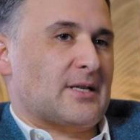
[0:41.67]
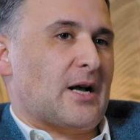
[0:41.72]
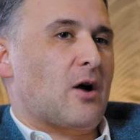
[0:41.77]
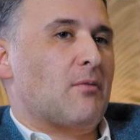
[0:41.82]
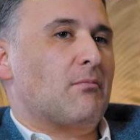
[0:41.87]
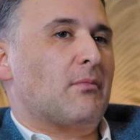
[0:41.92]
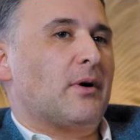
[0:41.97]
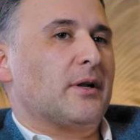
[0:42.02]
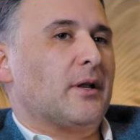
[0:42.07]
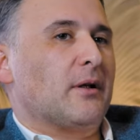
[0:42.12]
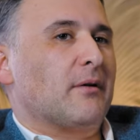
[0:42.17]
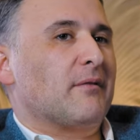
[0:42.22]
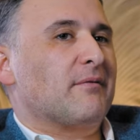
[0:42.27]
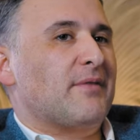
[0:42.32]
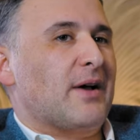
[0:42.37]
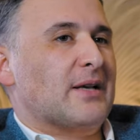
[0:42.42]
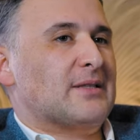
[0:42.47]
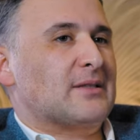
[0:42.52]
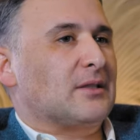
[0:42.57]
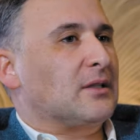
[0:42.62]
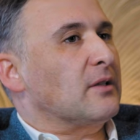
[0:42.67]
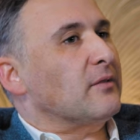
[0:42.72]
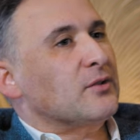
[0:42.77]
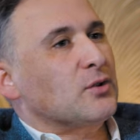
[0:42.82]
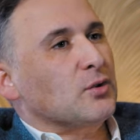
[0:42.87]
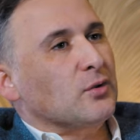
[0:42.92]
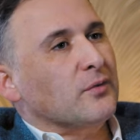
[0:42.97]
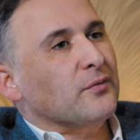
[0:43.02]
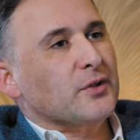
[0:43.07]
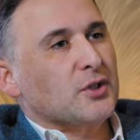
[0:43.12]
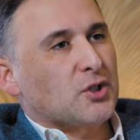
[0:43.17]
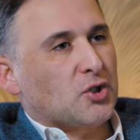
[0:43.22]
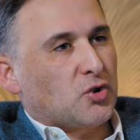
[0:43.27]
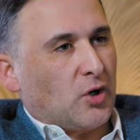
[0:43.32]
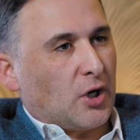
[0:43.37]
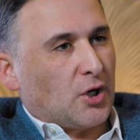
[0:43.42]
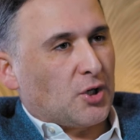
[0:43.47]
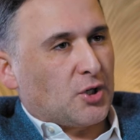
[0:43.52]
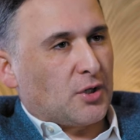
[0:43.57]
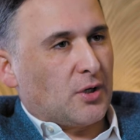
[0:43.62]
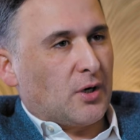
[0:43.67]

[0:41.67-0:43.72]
our money invested into infrastructure.